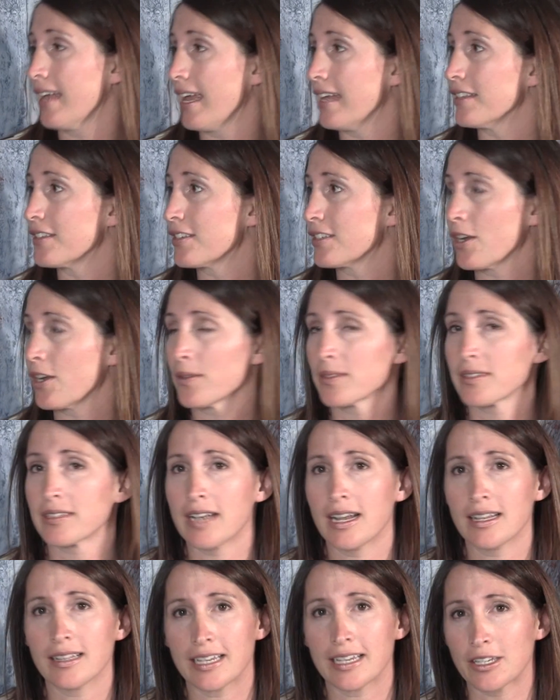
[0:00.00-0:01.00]
And so it's
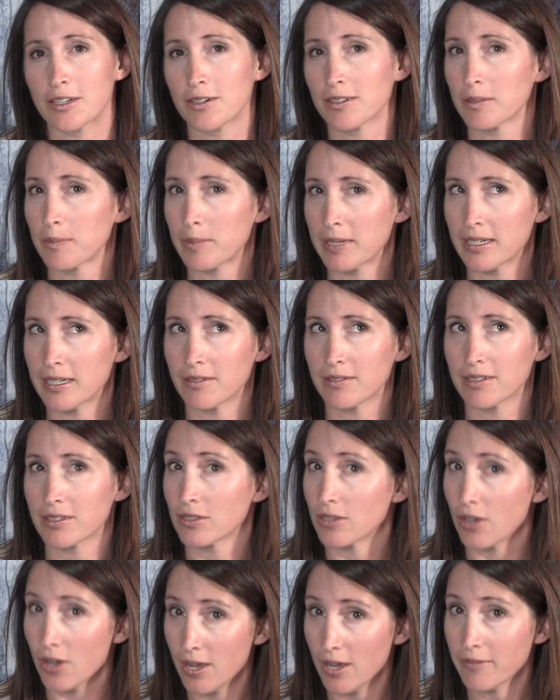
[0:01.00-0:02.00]
not like your libido is
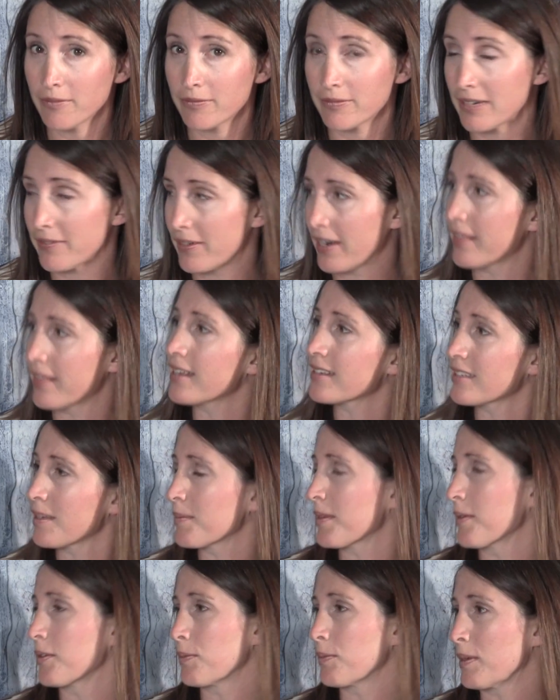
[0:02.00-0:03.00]
gone forever. I think
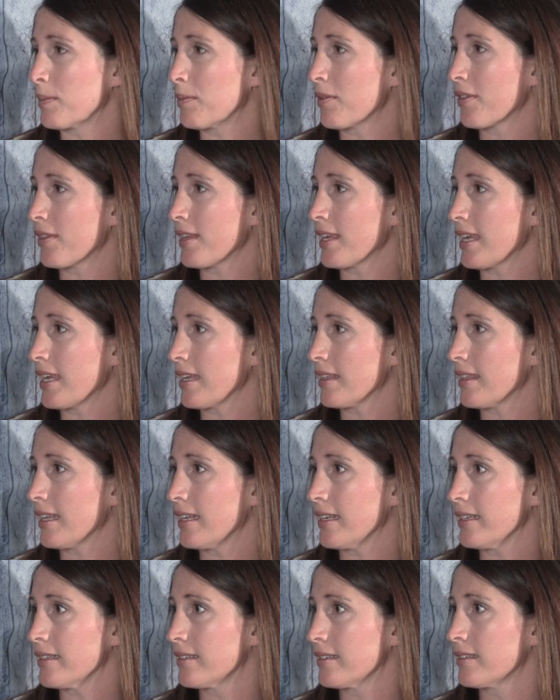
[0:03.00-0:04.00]
sometimes people think that
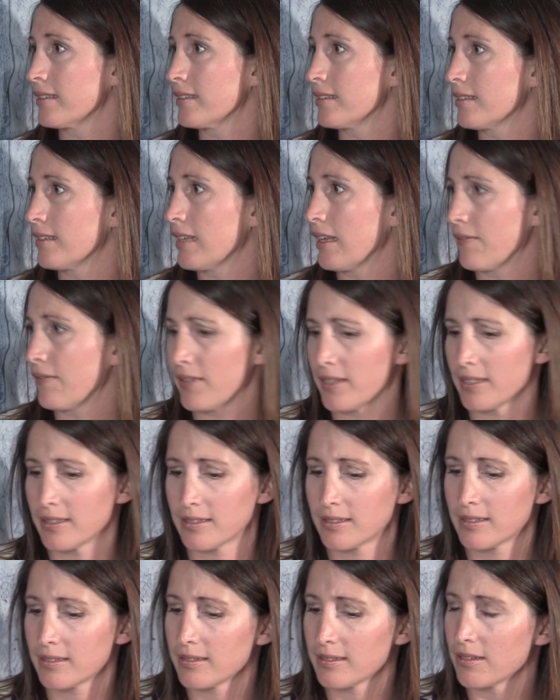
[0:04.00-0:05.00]
if
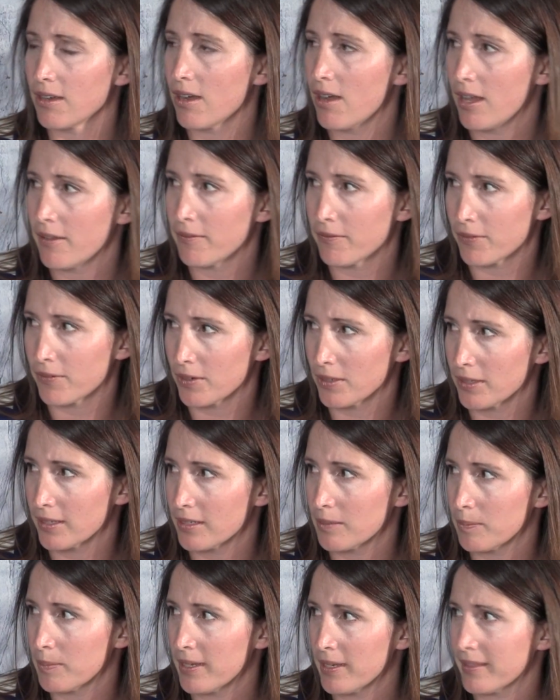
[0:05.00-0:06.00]
it's gone for a
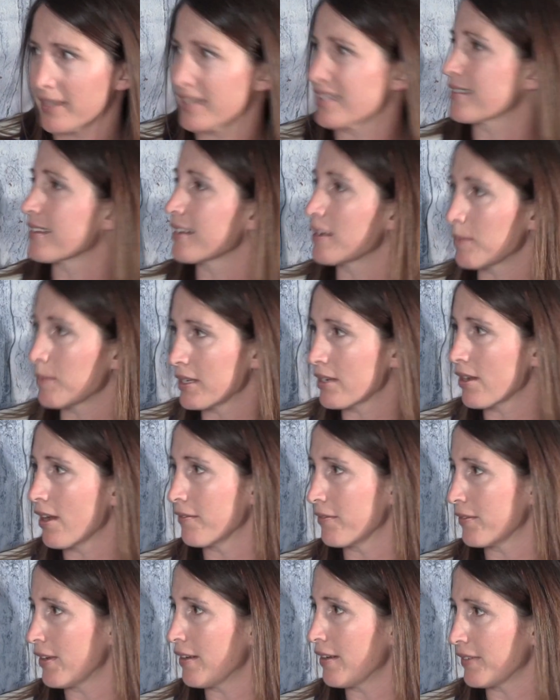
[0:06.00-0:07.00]
little bit, that it's going to be gone
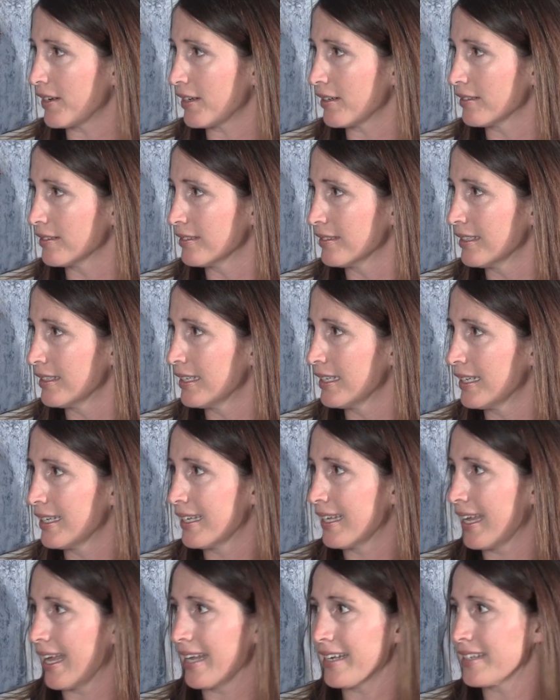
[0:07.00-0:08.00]
forever.
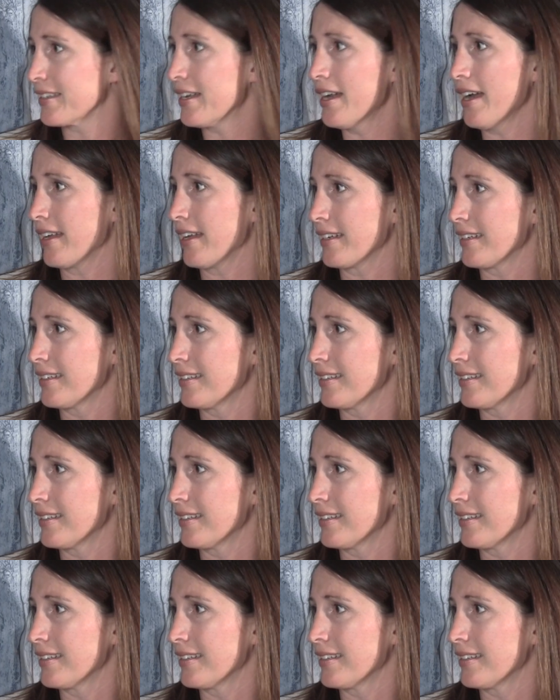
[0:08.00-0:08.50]
And it's not.